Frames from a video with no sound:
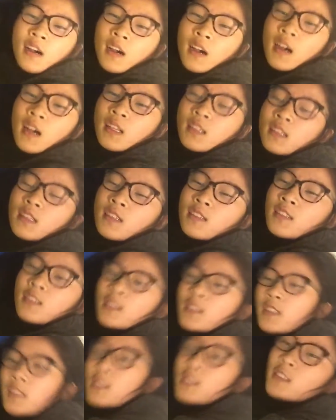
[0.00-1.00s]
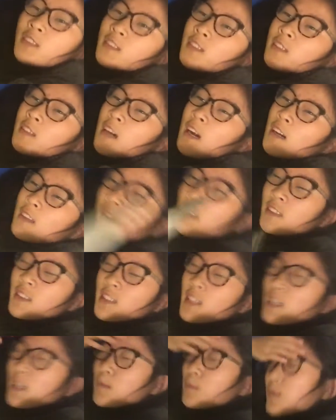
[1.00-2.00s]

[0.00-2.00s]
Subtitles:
I literally look so out of shape